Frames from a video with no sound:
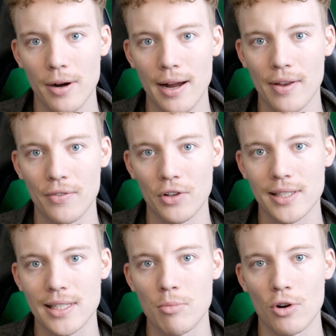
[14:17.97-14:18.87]
And then we click
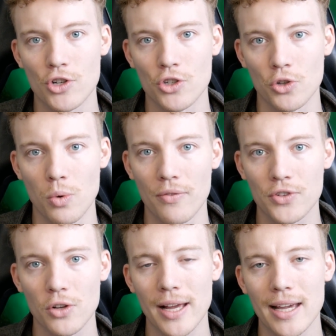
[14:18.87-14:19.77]
see more, it shows you 12.
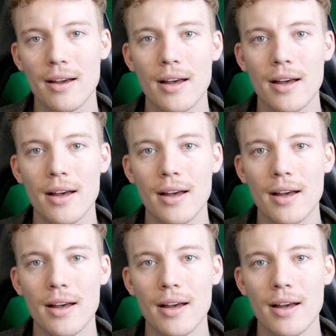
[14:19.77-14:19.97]
So like,